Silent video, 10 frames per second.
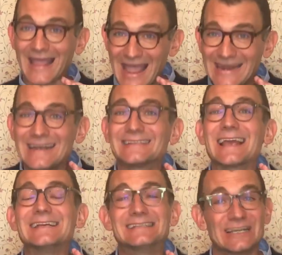and it is
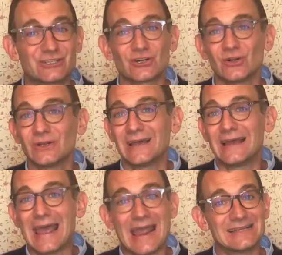a digital
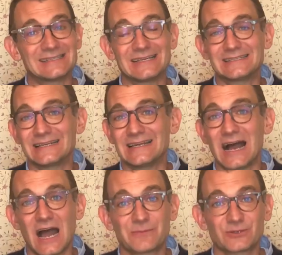A C
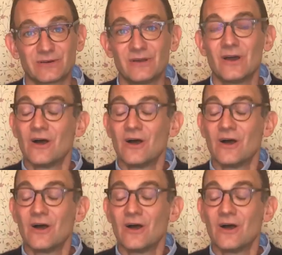T option.